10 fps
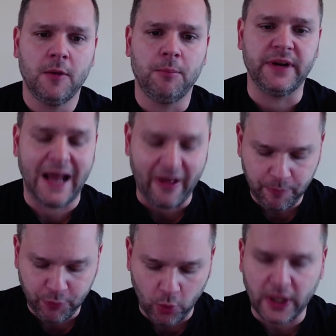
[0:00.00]
But now the
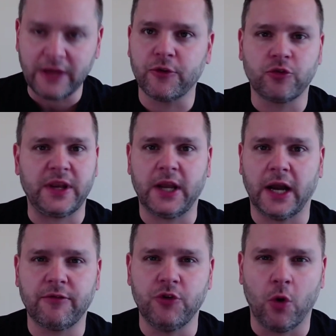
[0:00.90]
pro-lifers, we
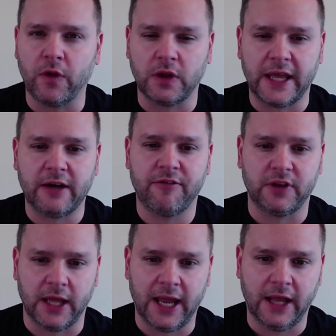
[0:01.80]
kind of know the lay of the
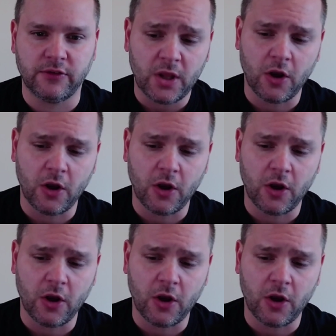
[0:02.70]
land.